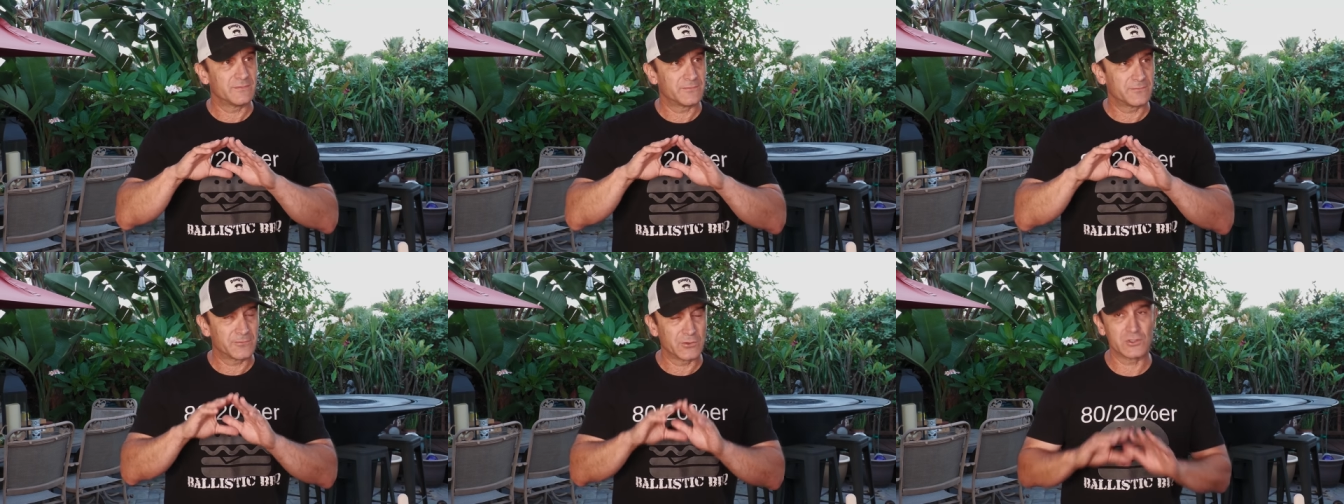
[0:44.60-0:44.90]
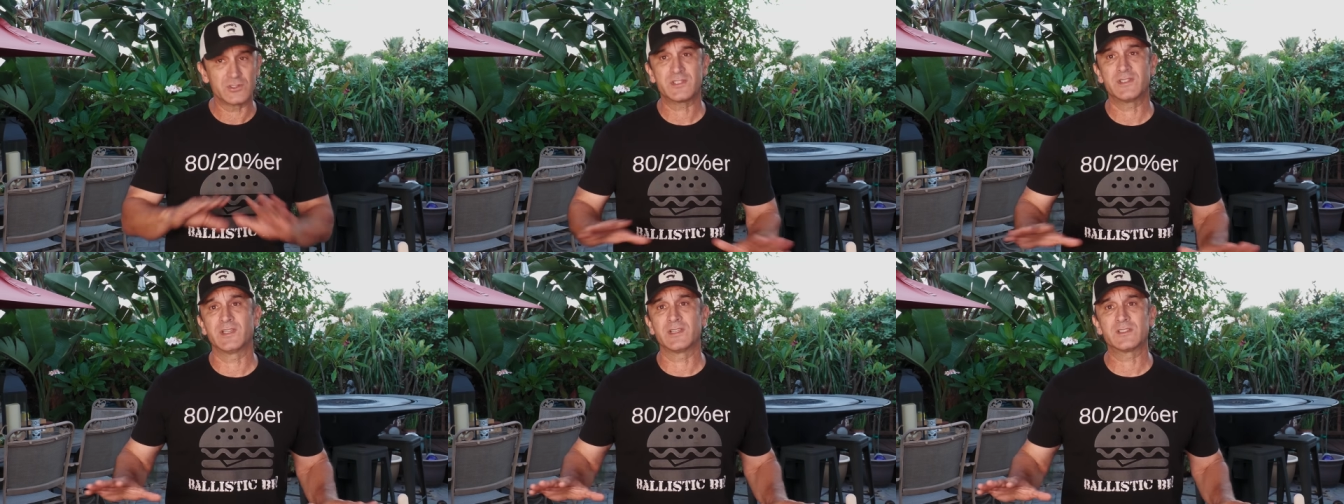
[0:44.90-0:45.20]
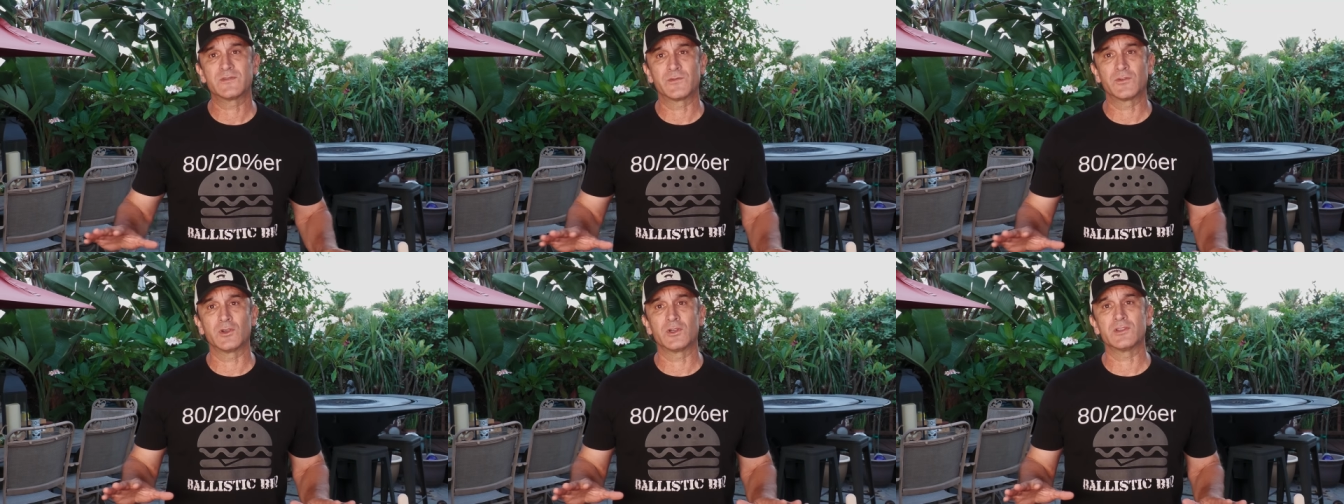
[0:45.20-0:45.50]
first things
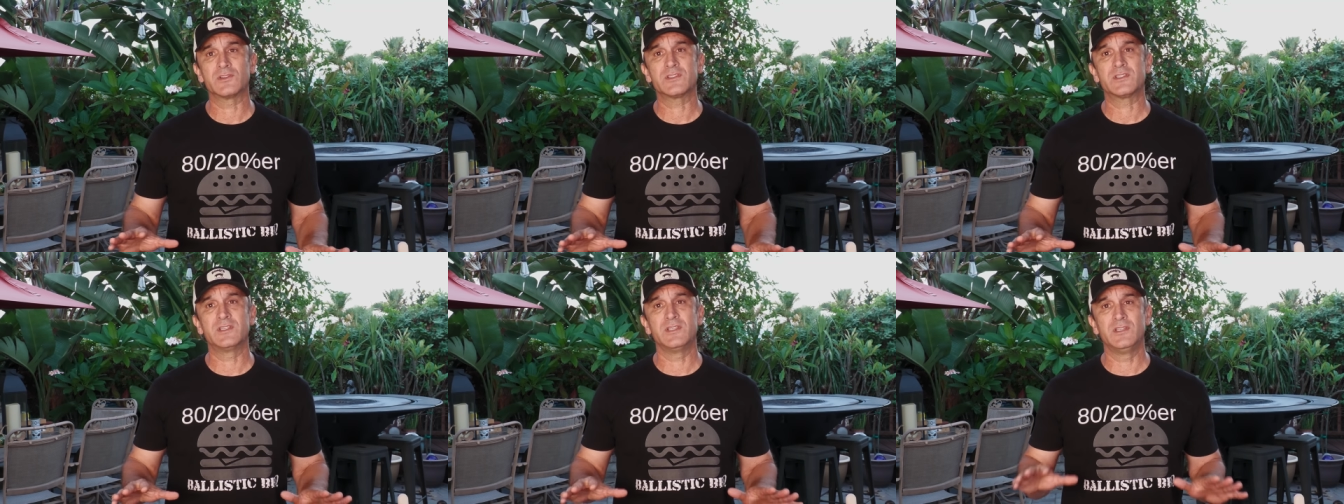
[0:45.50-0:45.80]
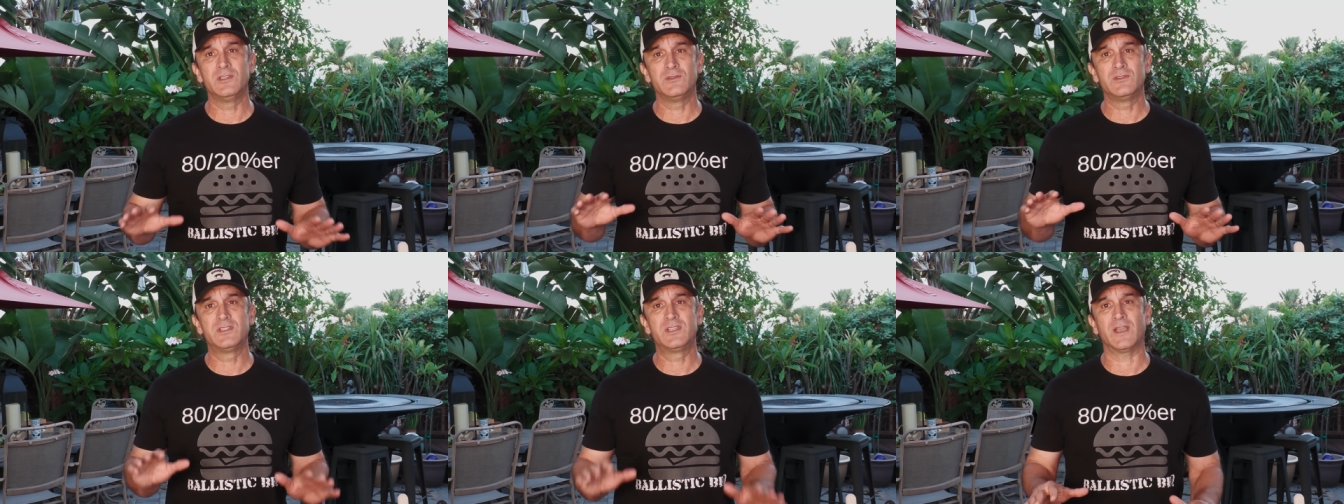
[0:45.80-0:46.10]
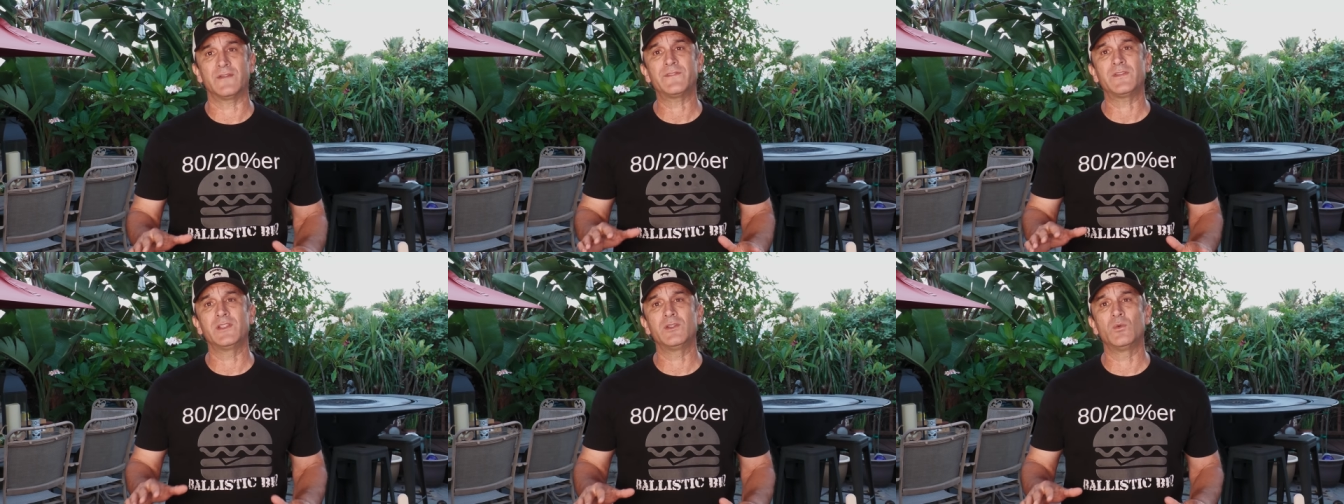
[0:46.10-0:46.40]
first, you
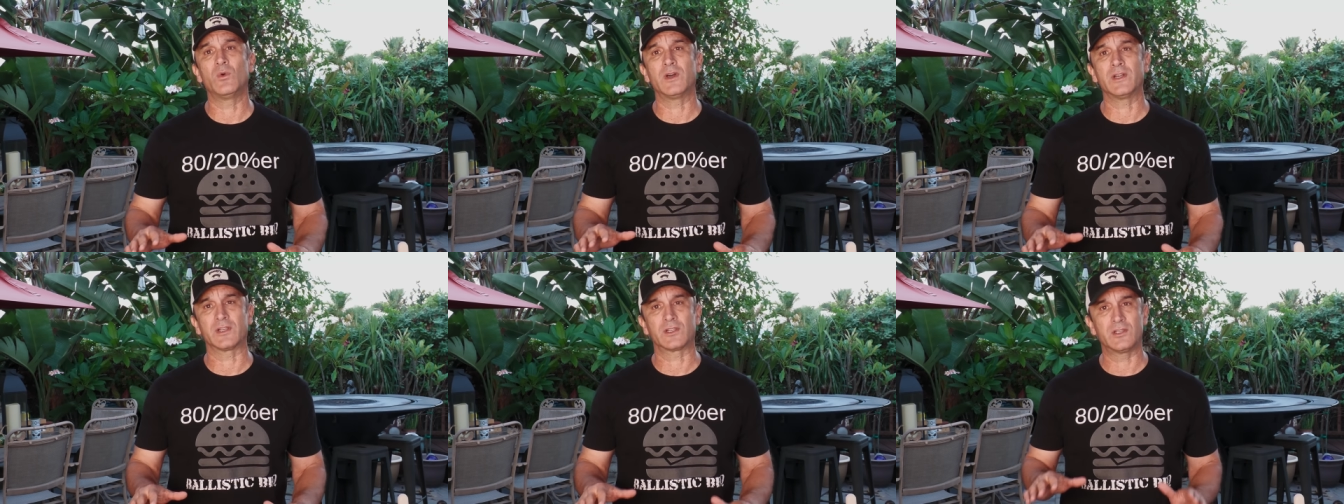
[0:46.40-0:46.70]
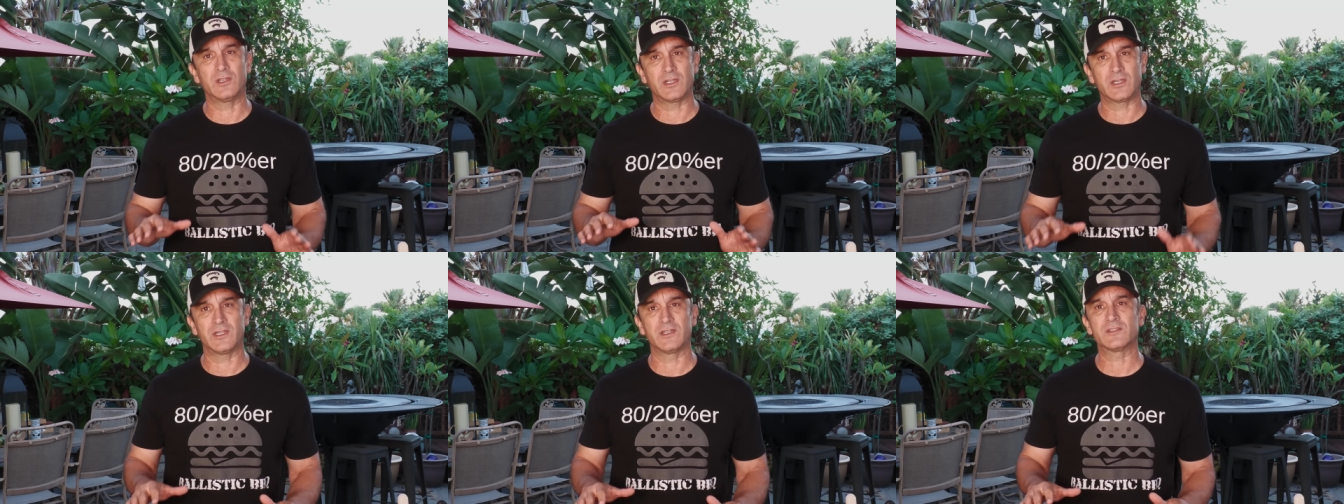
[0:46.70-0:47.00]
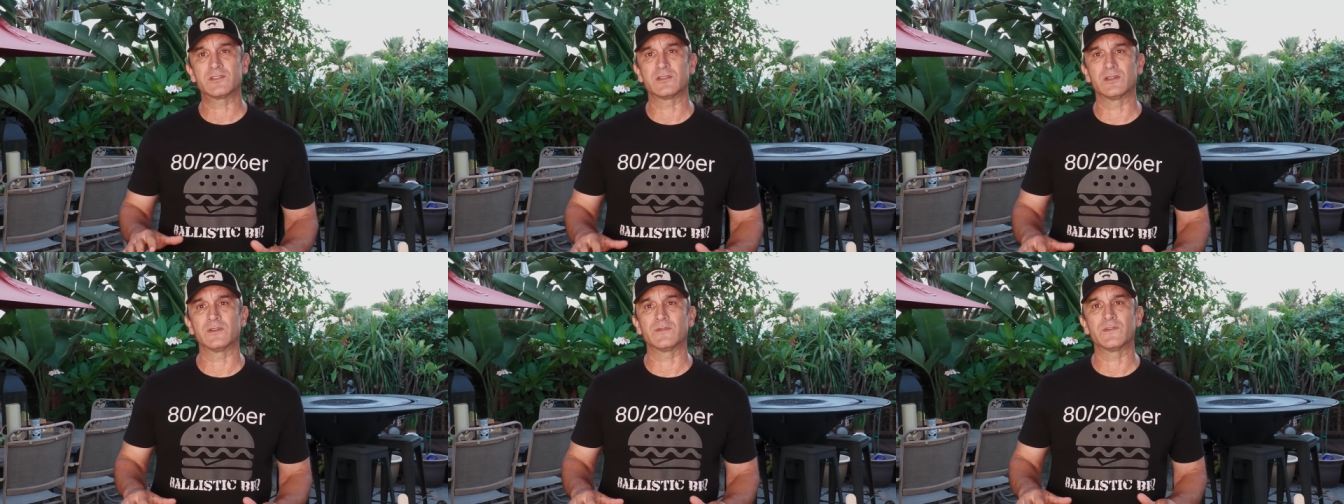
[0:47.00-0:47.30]
definitely want a cooking
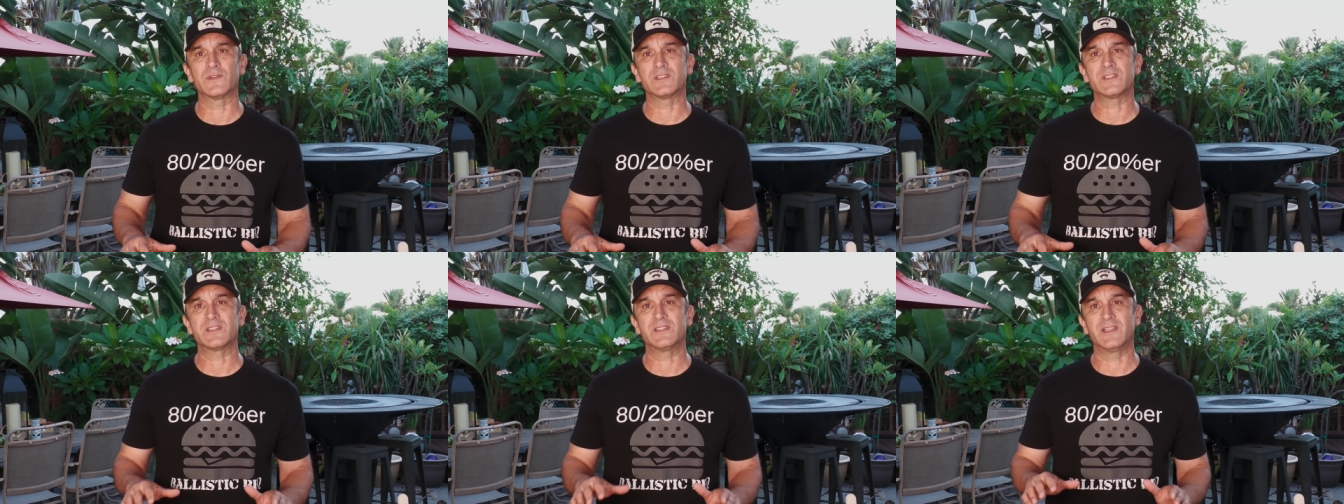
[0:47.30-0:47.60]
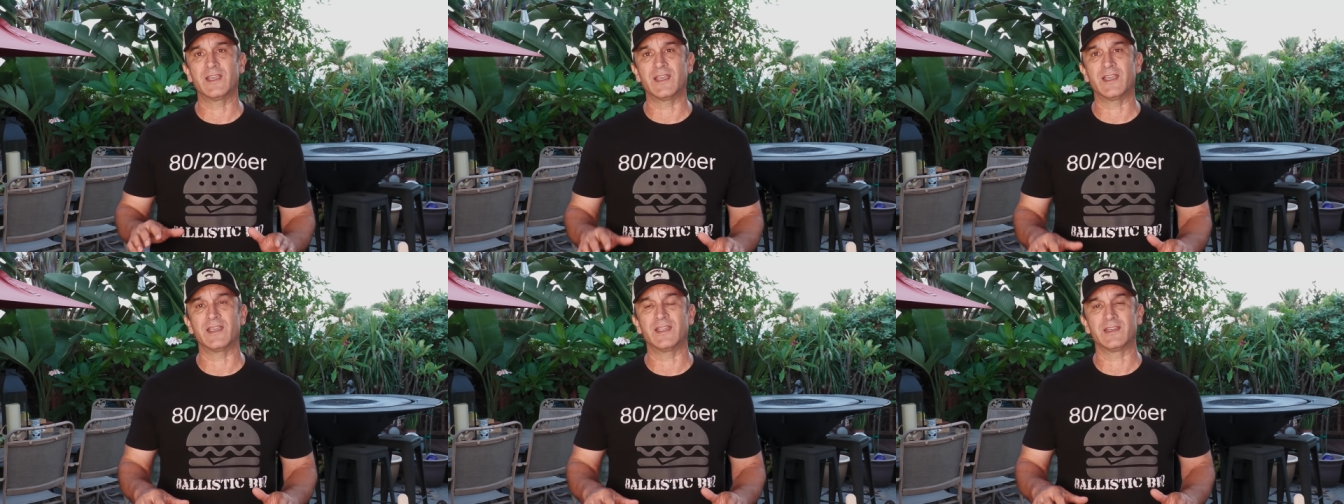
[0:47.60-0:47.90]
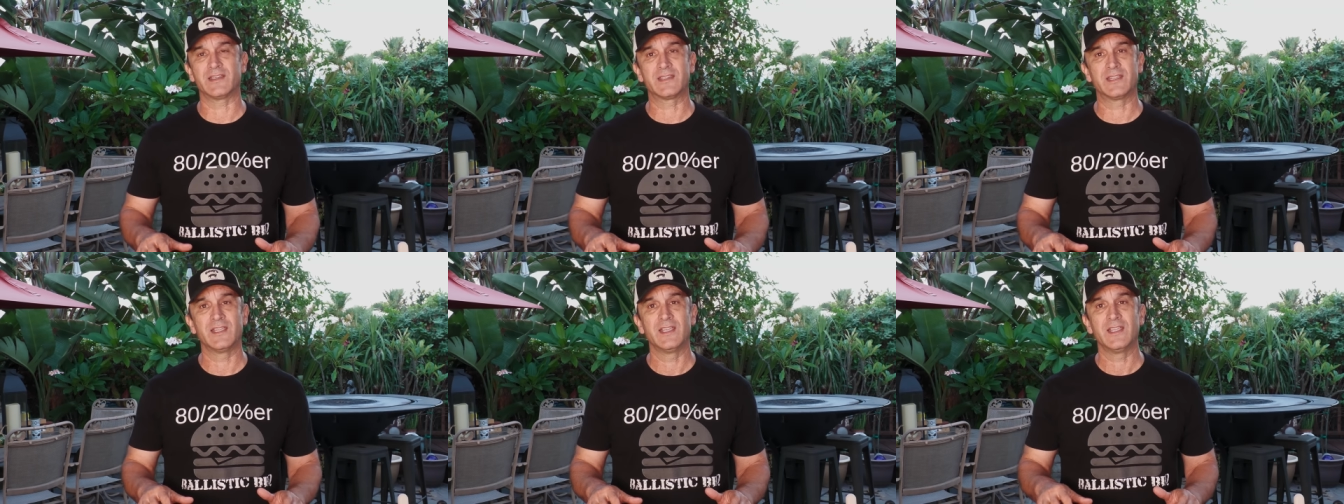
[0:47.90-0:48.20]
surface
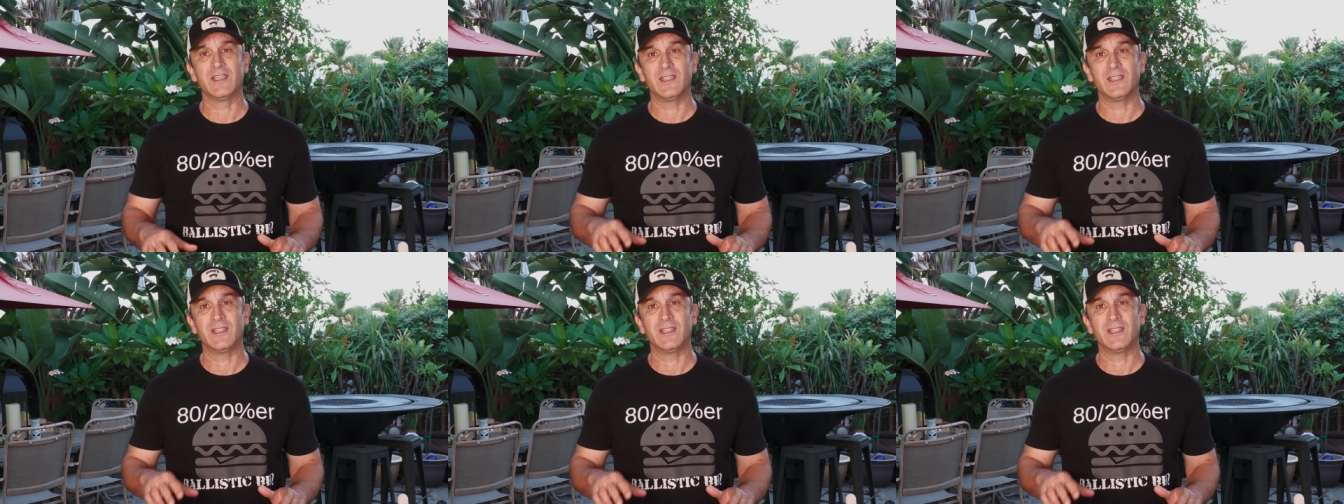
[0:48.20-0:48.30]
that